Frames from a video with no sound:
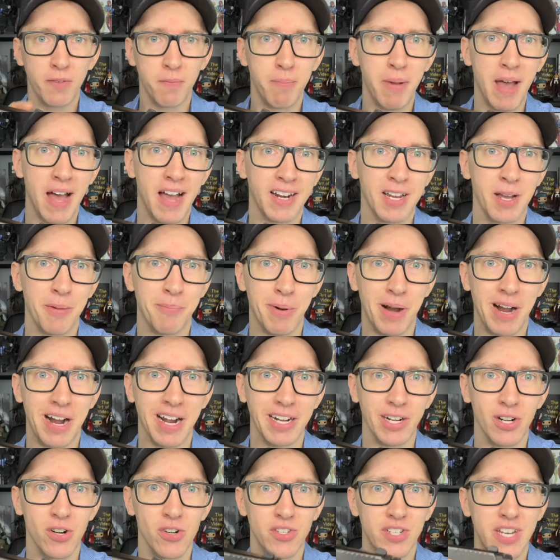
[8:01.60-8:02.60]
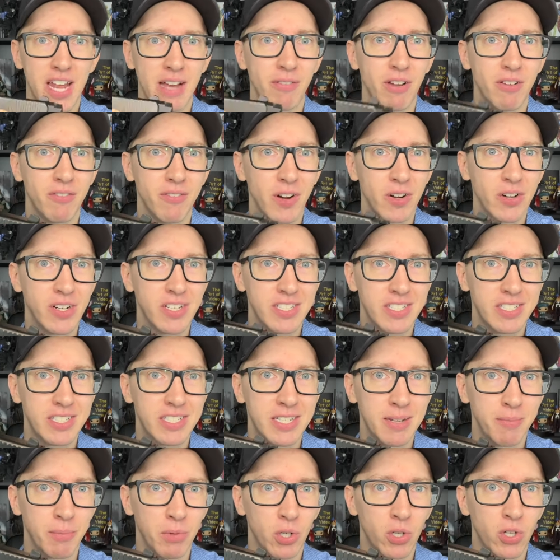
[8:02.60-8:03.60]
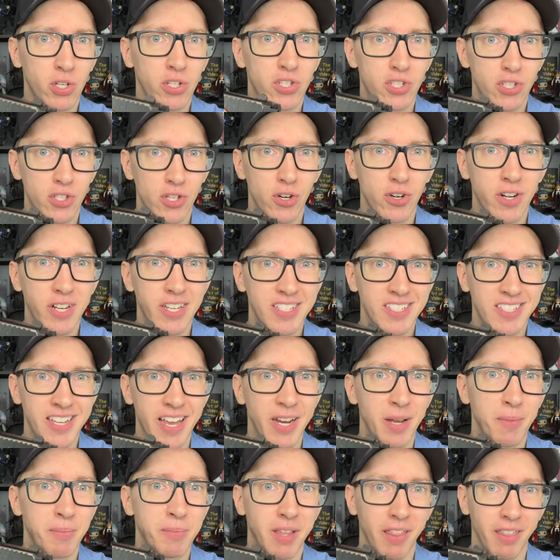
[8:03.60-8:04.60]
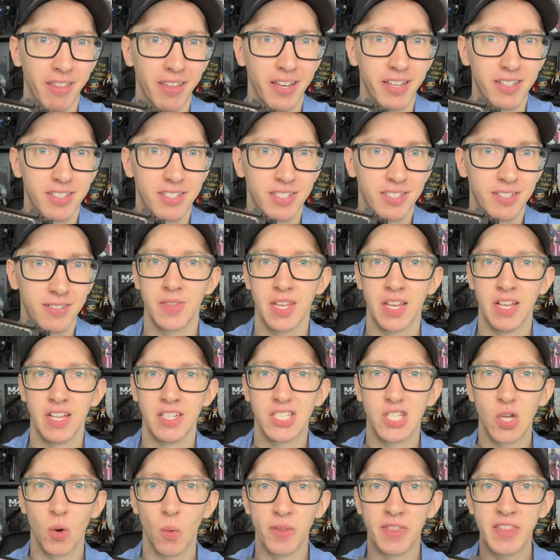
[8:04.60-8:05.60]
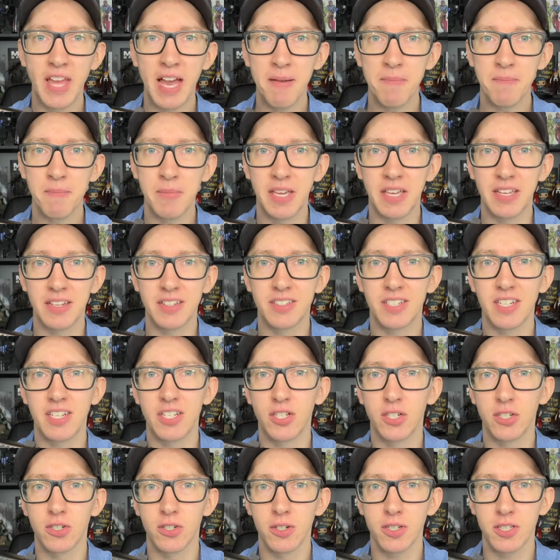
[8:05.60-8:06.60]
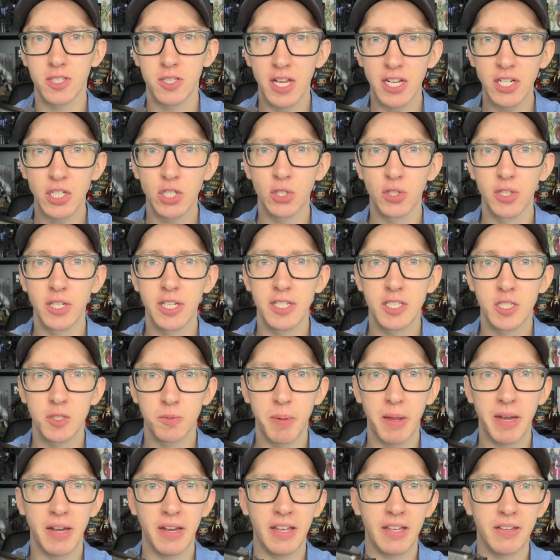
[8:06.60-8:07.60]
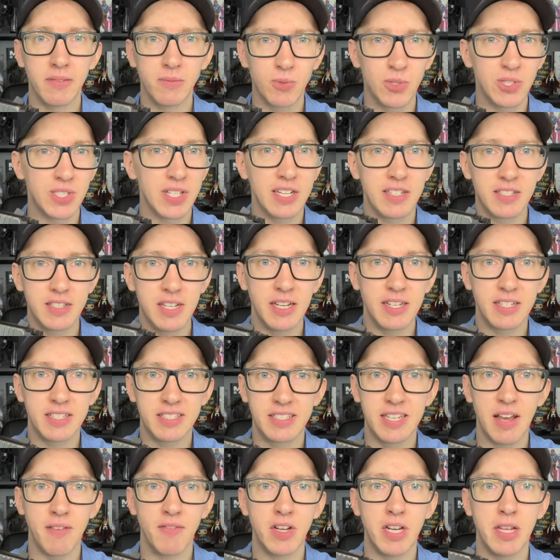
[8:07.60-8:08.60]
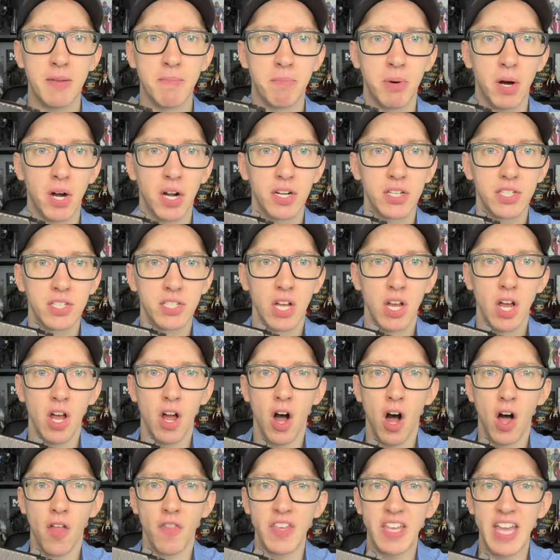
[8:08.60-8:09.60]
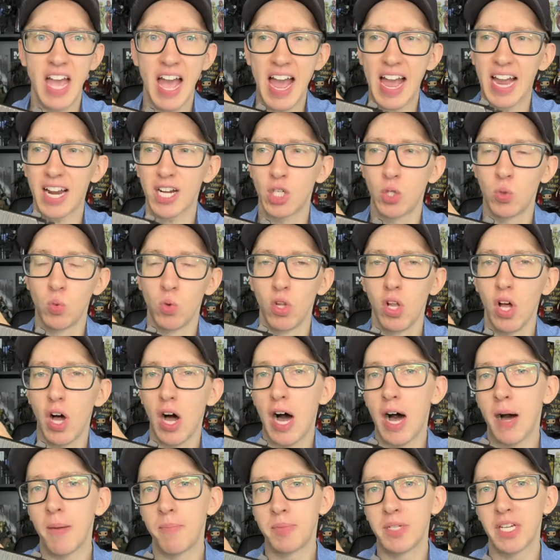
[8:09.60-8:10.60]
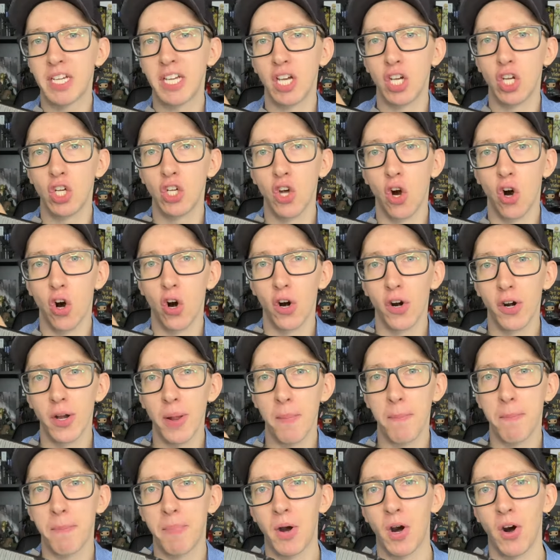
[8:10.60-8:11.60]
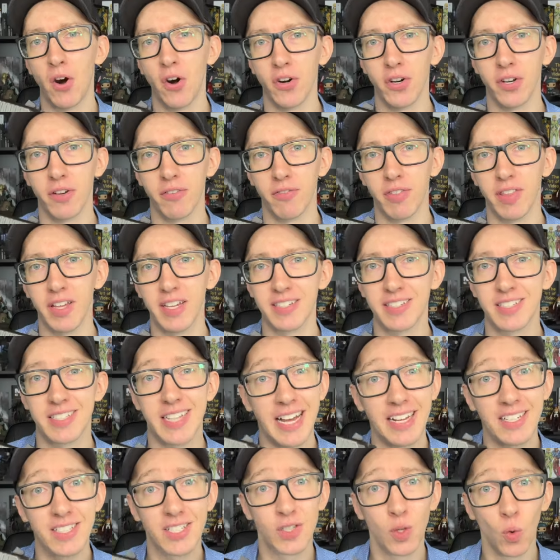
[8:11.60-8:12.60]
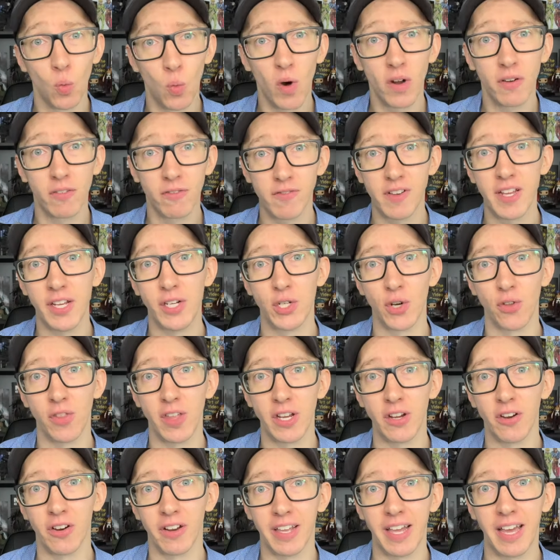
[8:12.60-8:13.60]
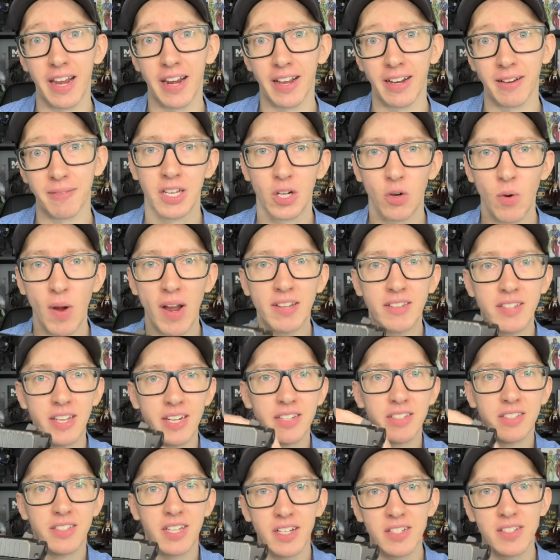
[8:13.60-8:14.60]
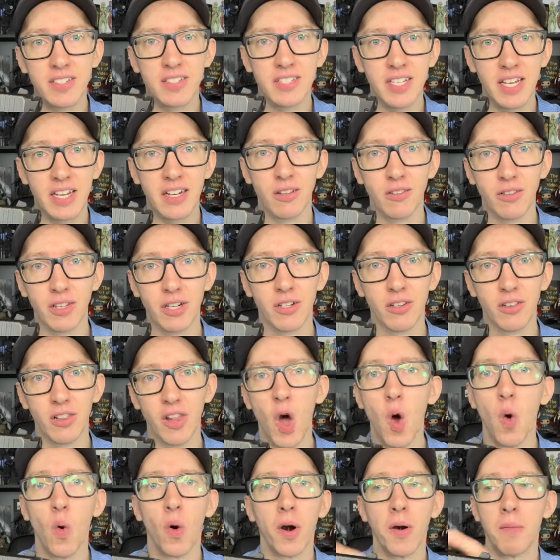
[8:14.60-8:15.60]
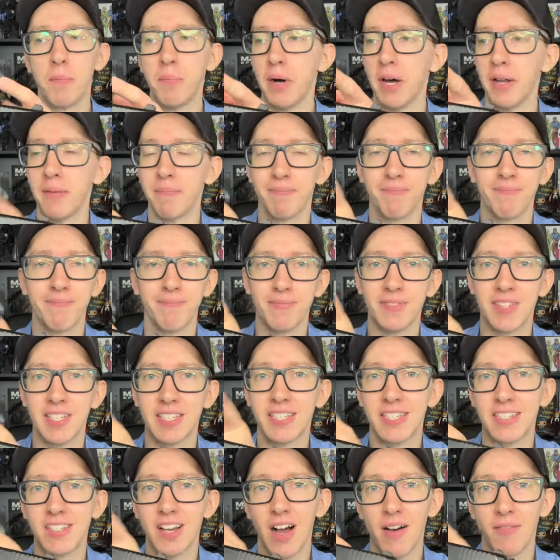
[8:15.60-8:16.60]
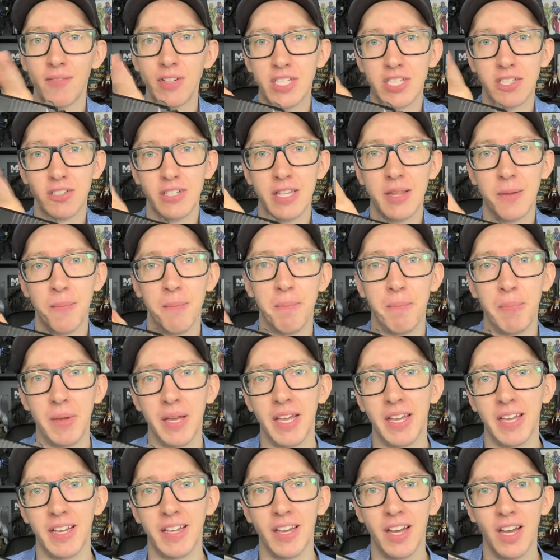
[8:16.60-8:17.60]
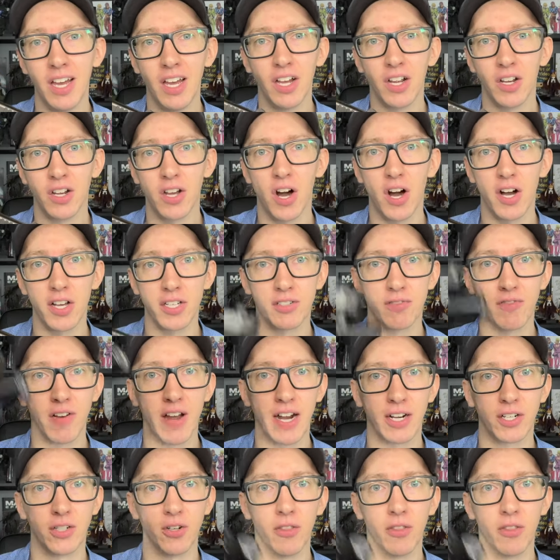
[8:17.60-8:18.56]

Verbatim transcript: backup irons to have a very similar sturdy setup to this. So what that means is you're essentially spending 60 to 70 bucks on the actual optic guard part of this. That's the one feature that you're getting. Granted, it does sit a little lower, but this is obviously the big cost factor